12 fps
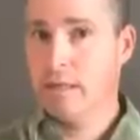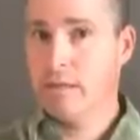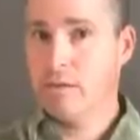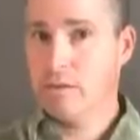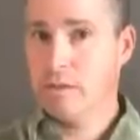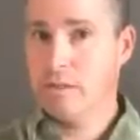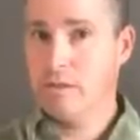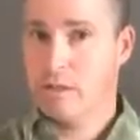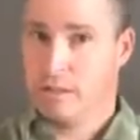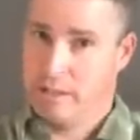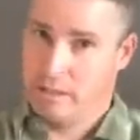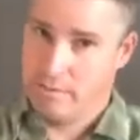those
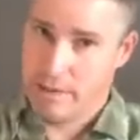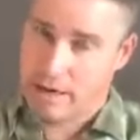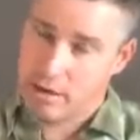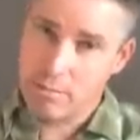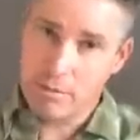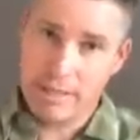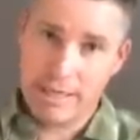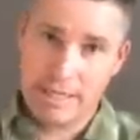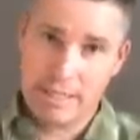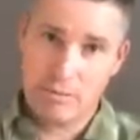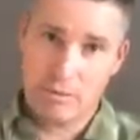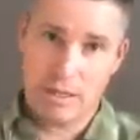nuclear power
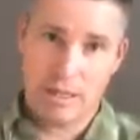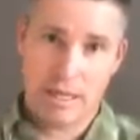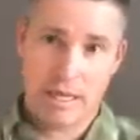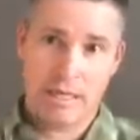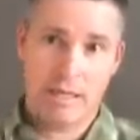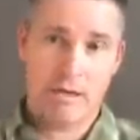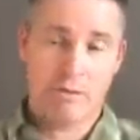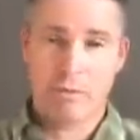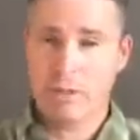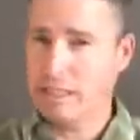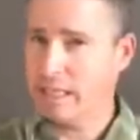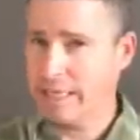plants that they don't
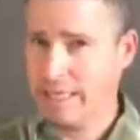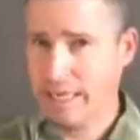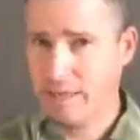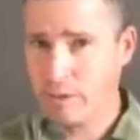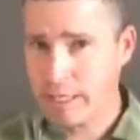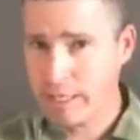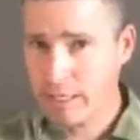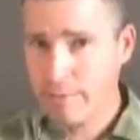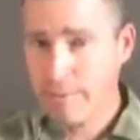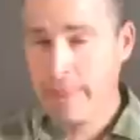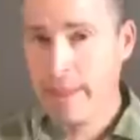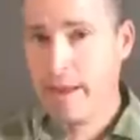really like anyway.
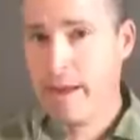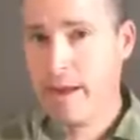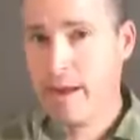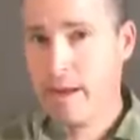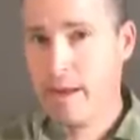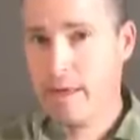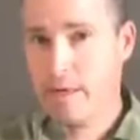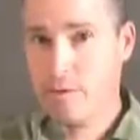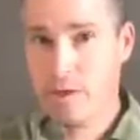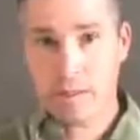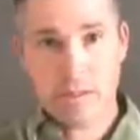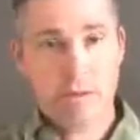And it
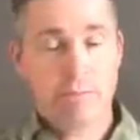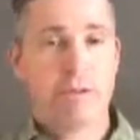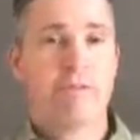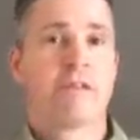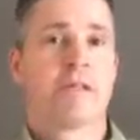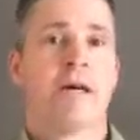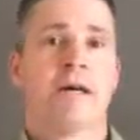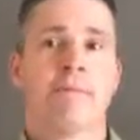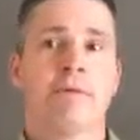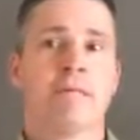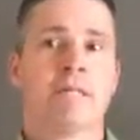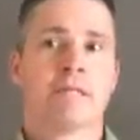would also improve their
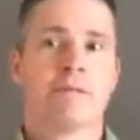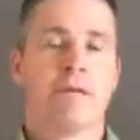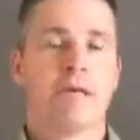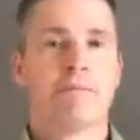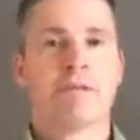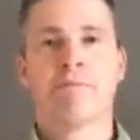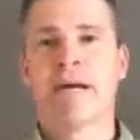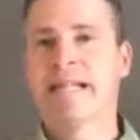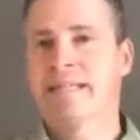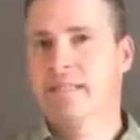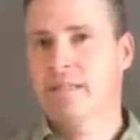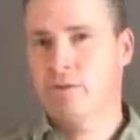economy because it would help their
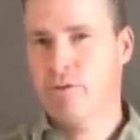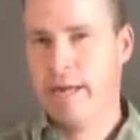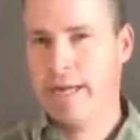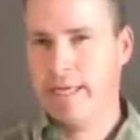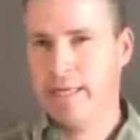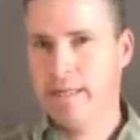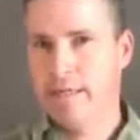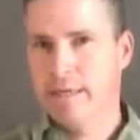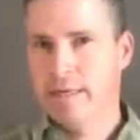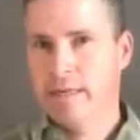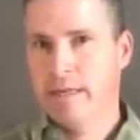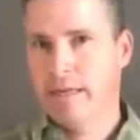balance of trade,
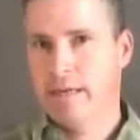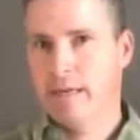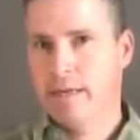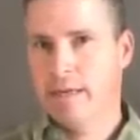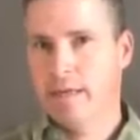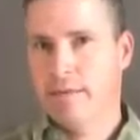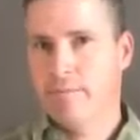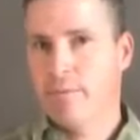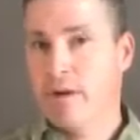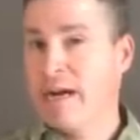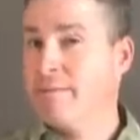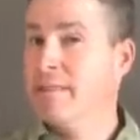and
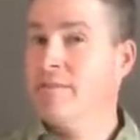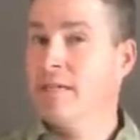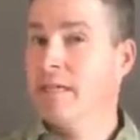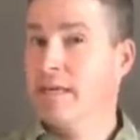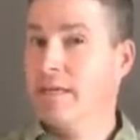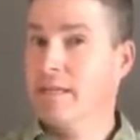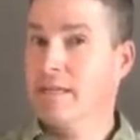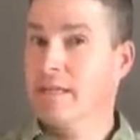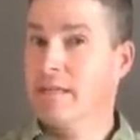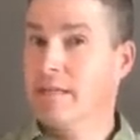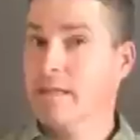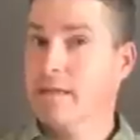perhaps even cut
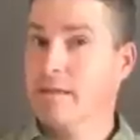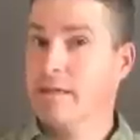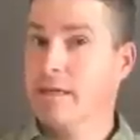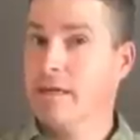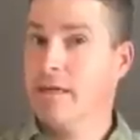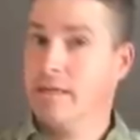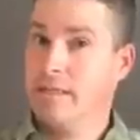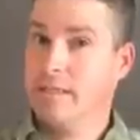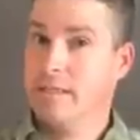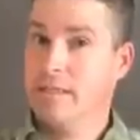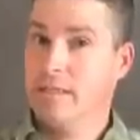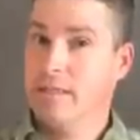the
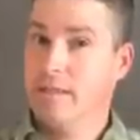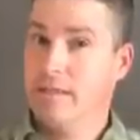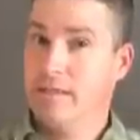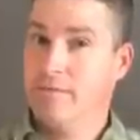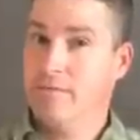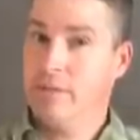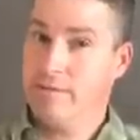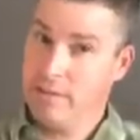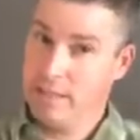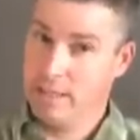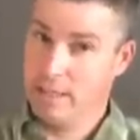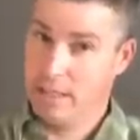cost of
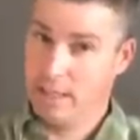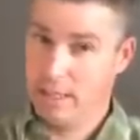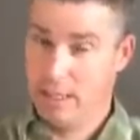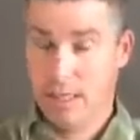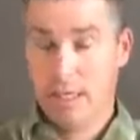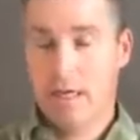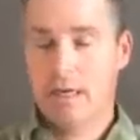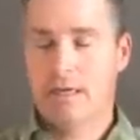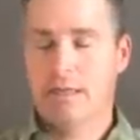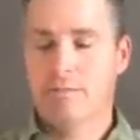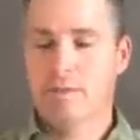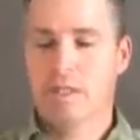living.
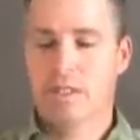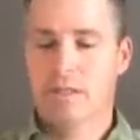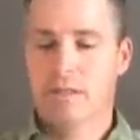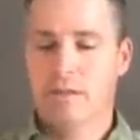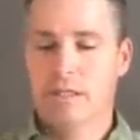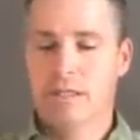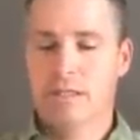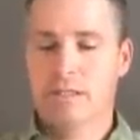So it